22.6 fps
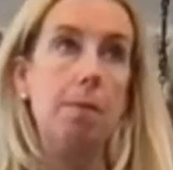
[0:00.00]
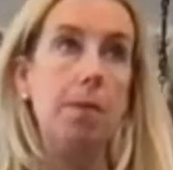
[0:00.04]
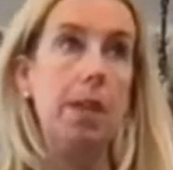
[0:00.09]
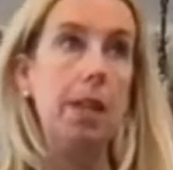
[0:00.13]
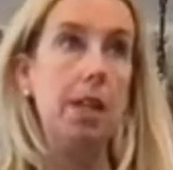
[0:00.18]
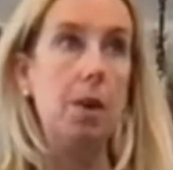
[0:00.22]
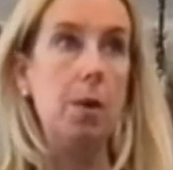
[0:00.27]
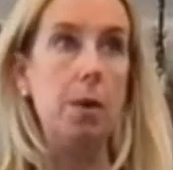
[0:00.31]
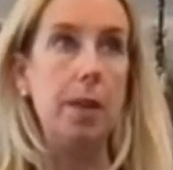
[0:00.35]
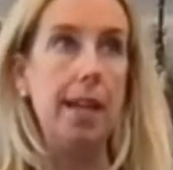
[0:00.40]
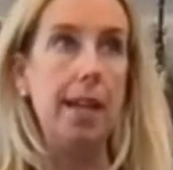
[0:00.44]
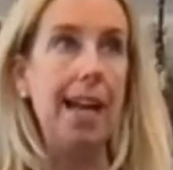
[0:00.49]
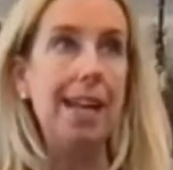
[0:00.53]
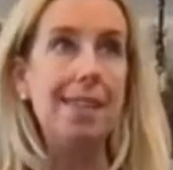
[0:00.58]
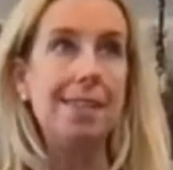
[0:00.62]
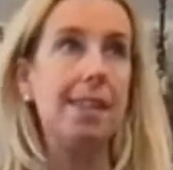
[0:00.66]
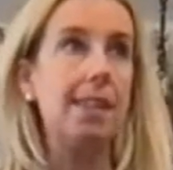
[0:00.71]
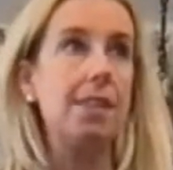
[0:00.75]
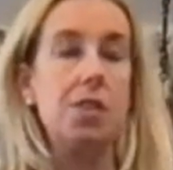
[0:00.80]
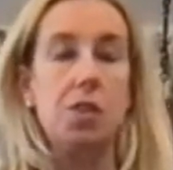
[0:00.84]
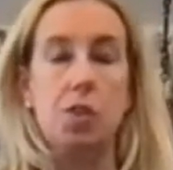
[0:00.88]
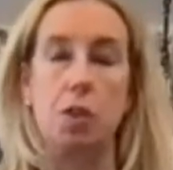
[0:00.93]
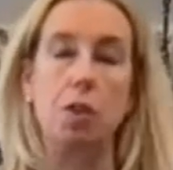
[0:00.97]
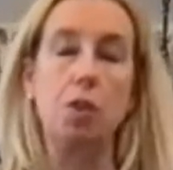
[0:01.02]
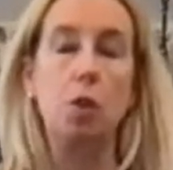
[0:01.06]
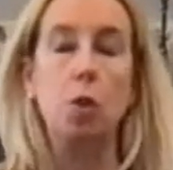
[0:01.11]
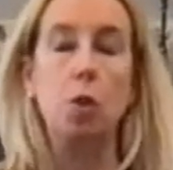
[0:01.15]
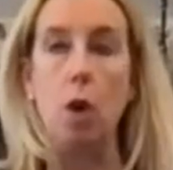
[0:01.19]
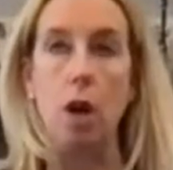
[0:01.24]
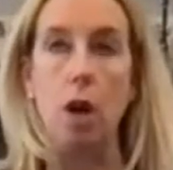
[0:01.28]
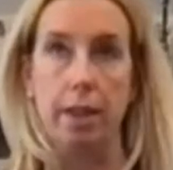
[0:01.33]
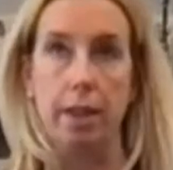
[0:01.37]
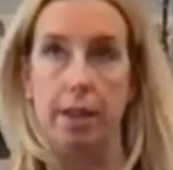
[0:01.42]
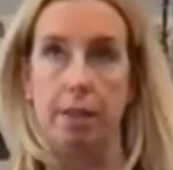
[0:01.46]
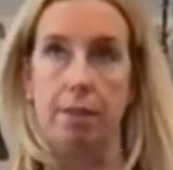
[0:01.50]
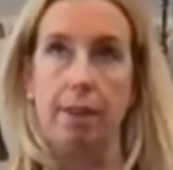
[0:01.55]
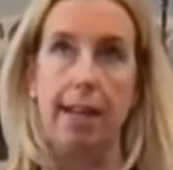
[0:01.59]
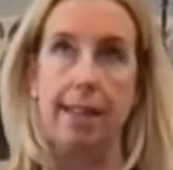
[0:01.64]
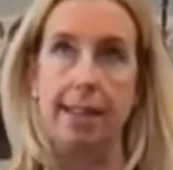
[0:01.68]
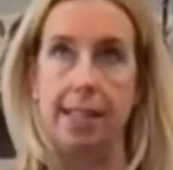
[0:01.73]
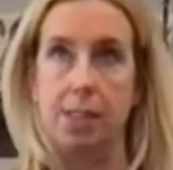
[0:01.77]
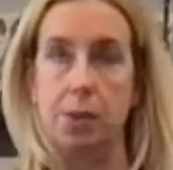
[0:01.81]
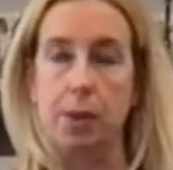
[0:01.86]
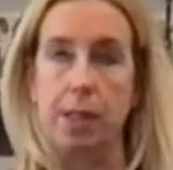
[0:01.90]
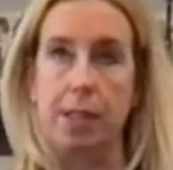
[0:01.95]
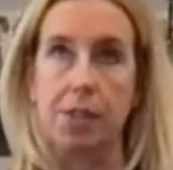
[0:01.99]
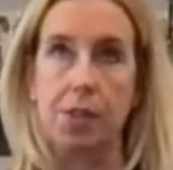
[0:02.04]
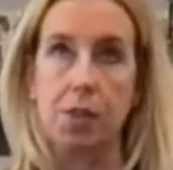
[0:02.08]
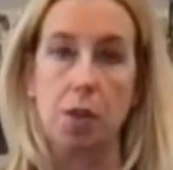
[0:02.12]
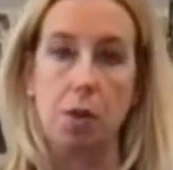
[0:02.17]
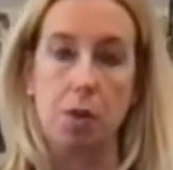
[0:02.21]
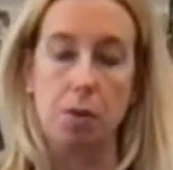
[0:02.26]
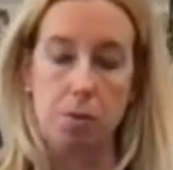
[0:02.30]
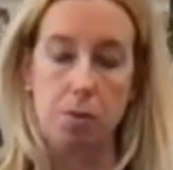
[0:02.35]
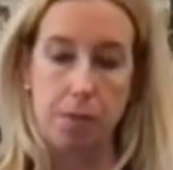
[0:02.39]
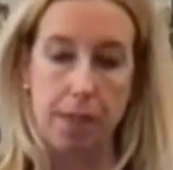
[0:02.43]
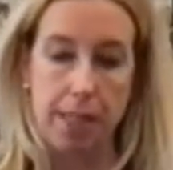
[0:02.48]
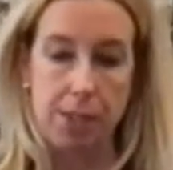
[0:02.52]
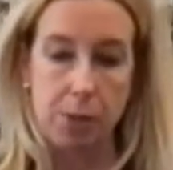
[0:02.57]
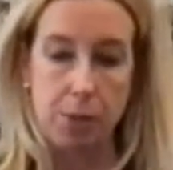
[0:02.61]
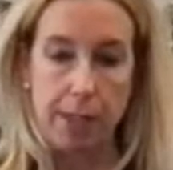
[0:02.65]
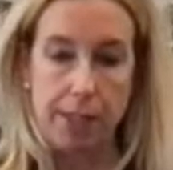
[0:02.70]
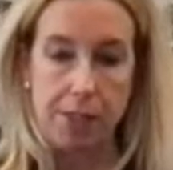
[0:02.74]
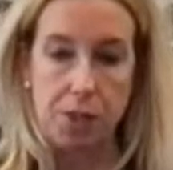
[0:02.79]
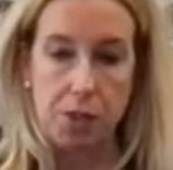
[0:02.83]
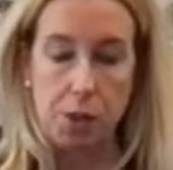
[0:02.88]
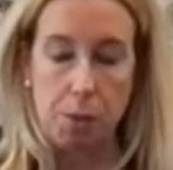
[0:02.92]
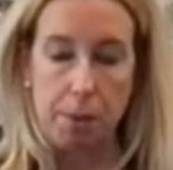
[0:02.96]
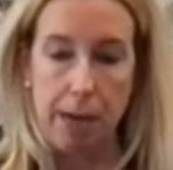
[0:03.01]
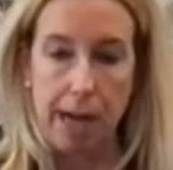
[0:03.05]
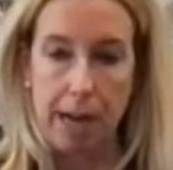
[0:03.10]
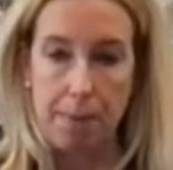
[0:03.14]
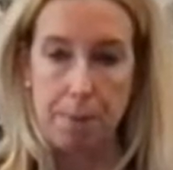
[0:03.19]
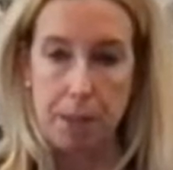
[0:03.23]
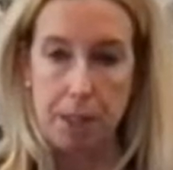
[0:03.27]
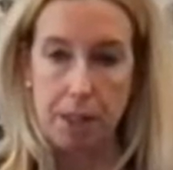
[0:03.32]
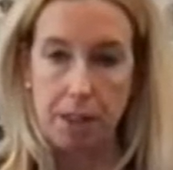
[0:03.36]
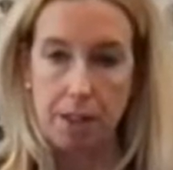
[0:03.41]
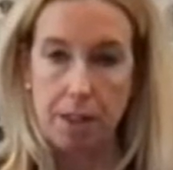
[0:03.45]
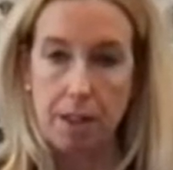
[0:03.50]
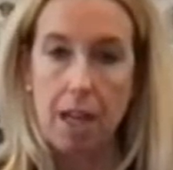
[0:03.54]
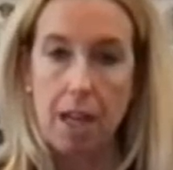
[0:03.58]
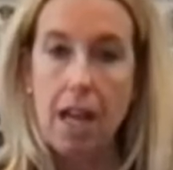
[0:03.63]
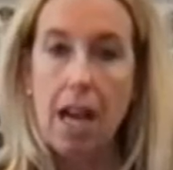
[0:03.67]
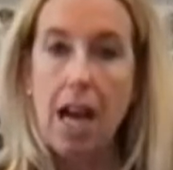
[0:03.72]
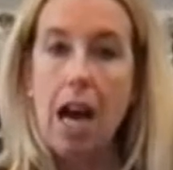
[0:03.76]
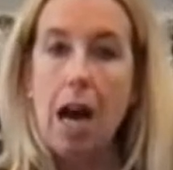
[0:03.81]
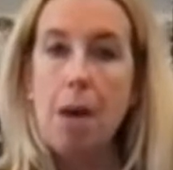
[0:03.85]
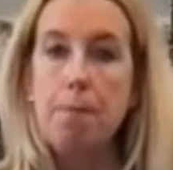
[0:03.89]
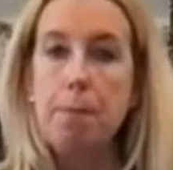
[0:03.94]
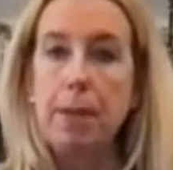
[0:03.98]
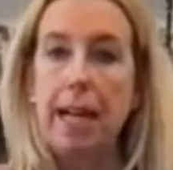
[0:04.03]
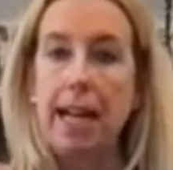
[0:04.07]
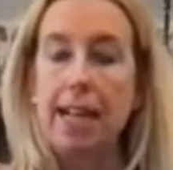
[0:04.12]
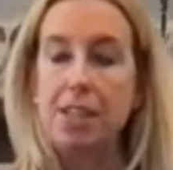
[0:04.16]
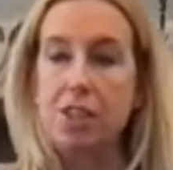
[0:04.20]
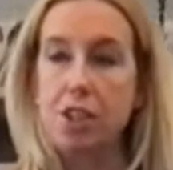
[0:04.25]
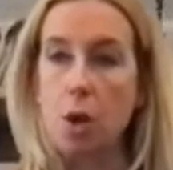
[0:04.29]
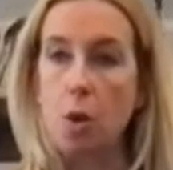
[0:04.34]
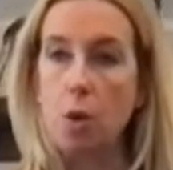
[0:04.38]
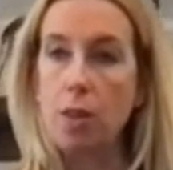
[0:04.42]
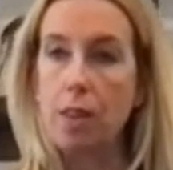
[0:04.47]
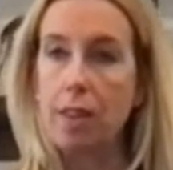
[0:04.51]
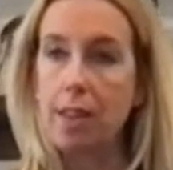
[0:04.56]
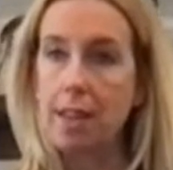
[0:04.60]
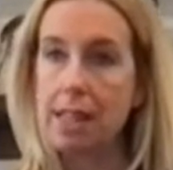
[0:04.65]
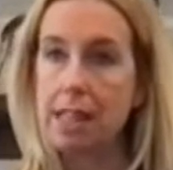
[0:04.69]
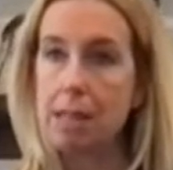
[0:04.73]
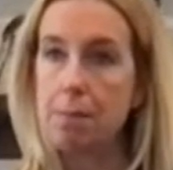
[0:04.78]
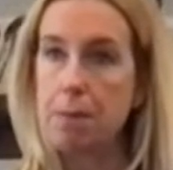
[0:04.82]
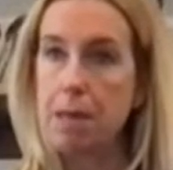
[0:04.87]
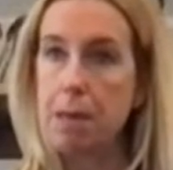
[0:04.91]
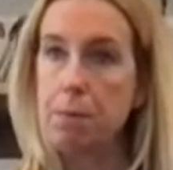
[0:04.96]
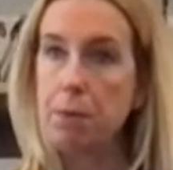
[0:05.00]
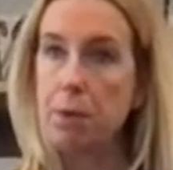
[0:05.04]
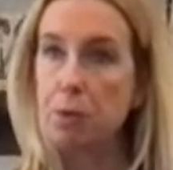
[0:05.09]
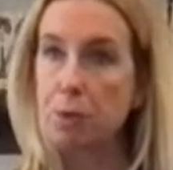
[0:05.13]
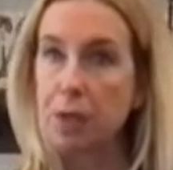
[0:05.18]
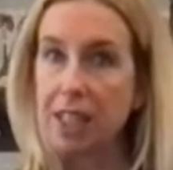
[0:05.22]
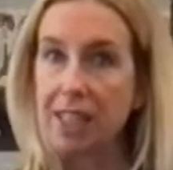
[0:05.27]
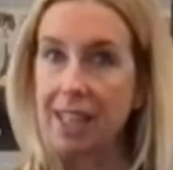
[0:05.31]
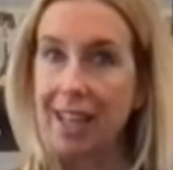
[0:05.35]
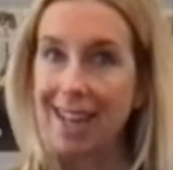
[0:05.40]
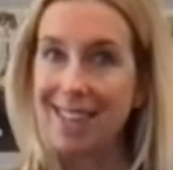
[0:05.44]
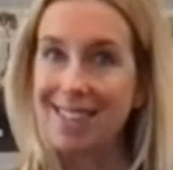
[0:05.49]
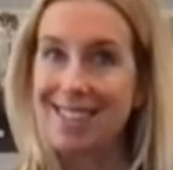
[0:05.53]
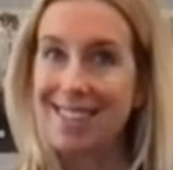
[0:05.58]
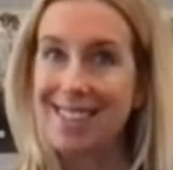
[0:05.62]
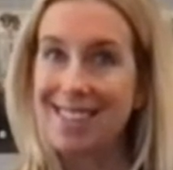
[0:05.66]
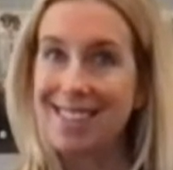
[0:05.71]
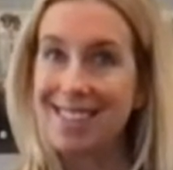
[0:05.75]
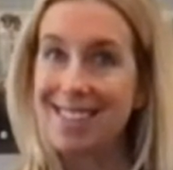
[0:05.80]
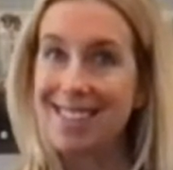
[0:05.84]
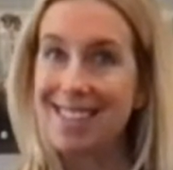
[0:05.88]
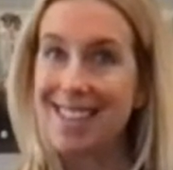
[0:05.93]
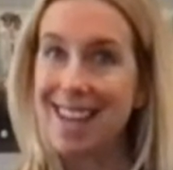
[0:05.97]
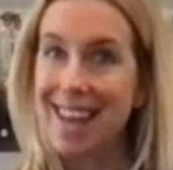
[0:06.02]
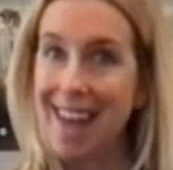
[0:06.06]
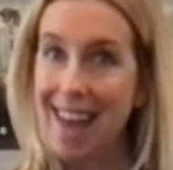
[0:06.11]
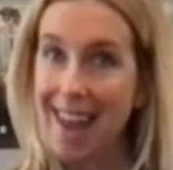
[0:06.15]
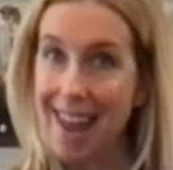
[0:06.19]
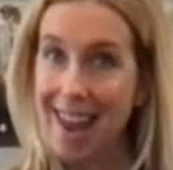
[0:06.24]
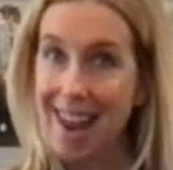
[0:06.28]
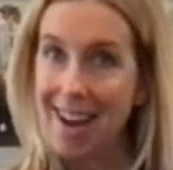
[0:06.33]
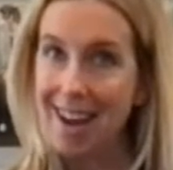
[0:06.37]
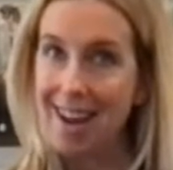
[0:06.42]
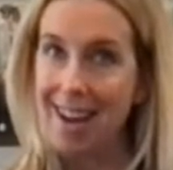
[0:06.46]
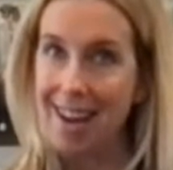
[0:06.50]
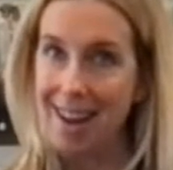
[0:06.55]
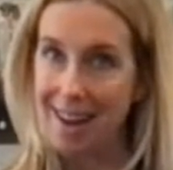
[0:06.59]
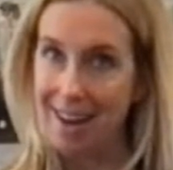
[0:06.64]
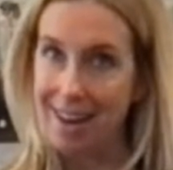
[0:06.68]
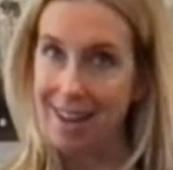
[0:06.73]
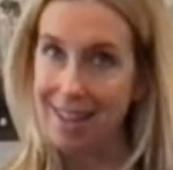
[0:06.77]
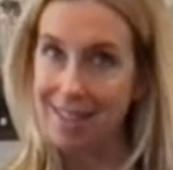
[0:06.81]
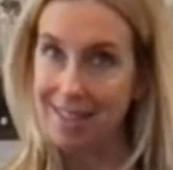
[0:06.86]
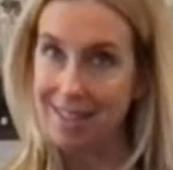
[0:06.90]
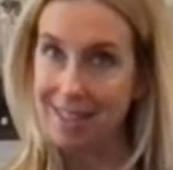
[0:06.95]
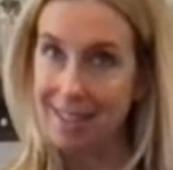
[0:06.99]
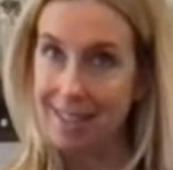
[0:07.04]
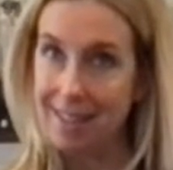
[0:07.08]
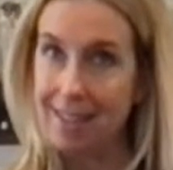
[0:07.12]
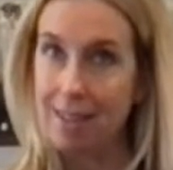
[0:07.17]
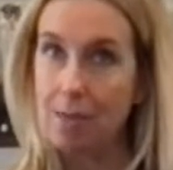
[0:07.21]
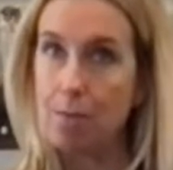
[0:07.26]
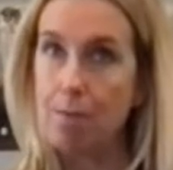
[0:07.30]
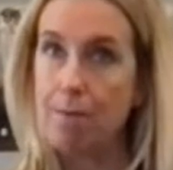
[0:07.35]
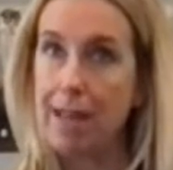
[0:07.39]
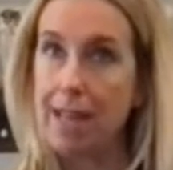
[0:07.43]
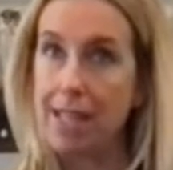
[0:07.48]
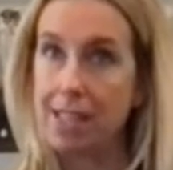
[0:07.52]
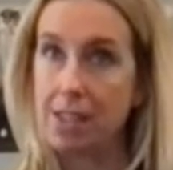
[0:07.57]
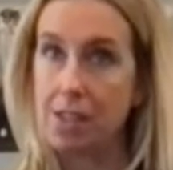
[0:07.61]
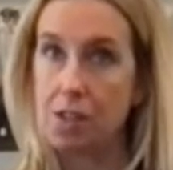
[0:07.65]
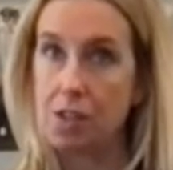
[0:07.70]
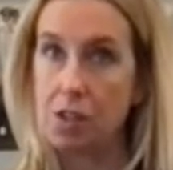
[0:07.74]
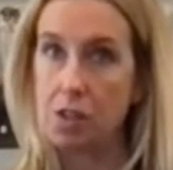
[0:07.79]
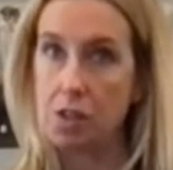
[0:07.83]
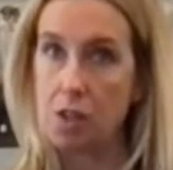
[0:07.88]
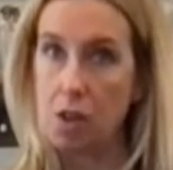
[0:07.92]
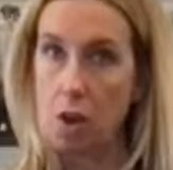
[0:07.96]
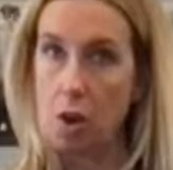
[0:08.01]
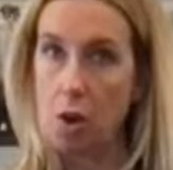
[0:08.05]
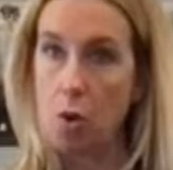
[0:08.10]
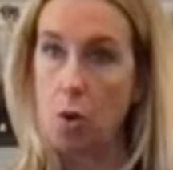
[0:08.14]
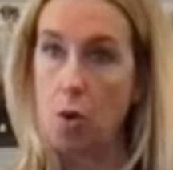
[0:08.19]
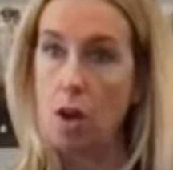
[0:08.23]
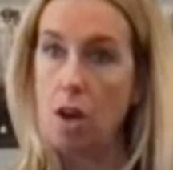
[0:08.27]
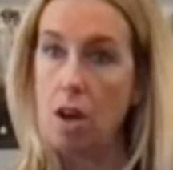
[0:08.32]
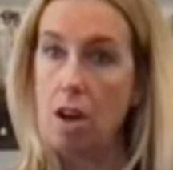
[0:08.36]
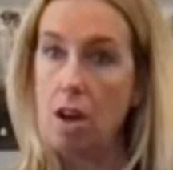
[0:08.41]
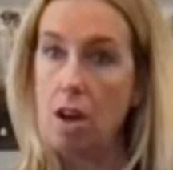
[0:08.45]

it has that certain quality, right? That's why it's so popular. But I don't think that people realize that it's the egg in it that makes it so